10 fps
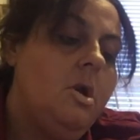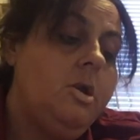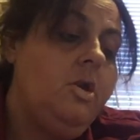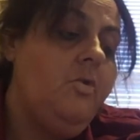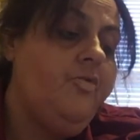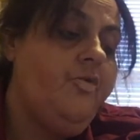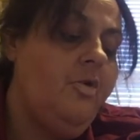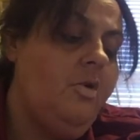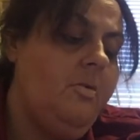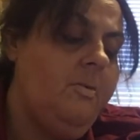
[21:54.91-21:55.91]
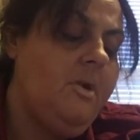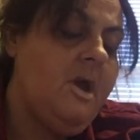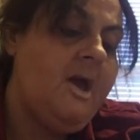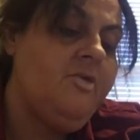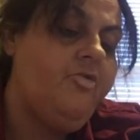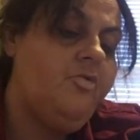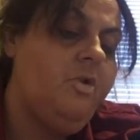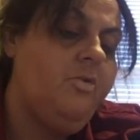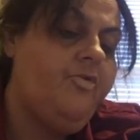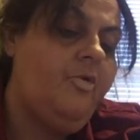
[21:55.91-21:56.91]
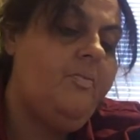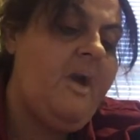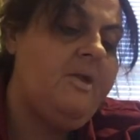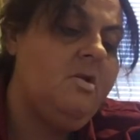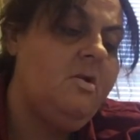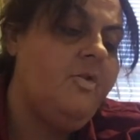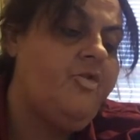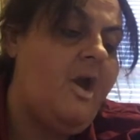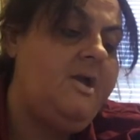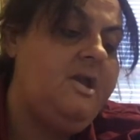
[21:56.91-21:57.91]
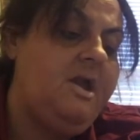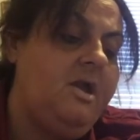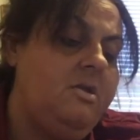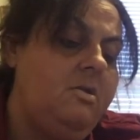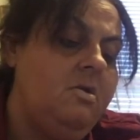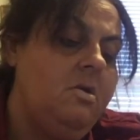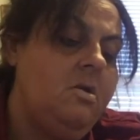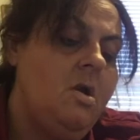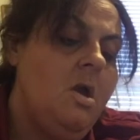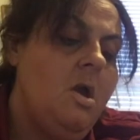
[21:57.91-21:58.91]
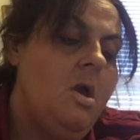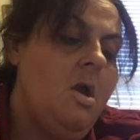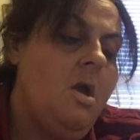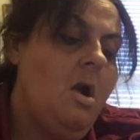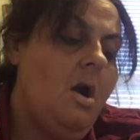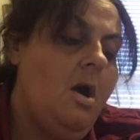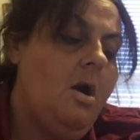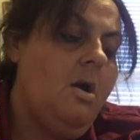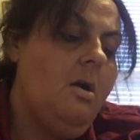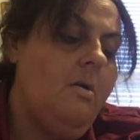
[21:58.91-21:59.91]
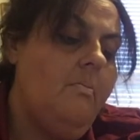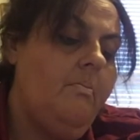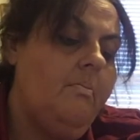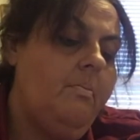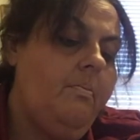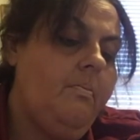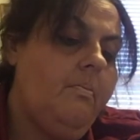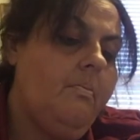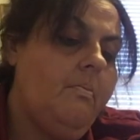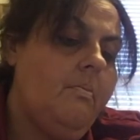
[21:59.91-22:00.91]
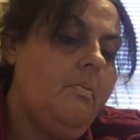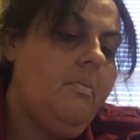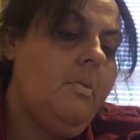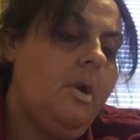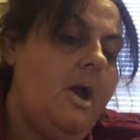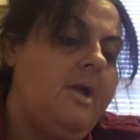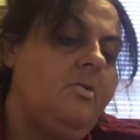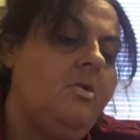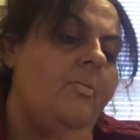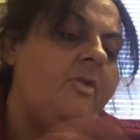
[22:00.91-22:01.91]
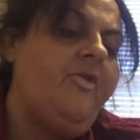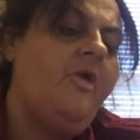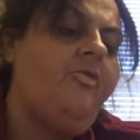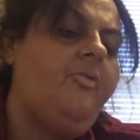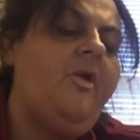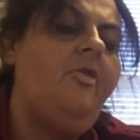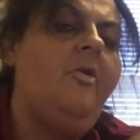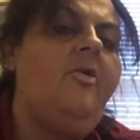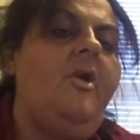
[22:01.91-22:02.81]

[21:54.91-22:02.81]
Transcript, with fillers: YouTube, how to do YouTube better, which I need. Um, I don't know, but that's what they look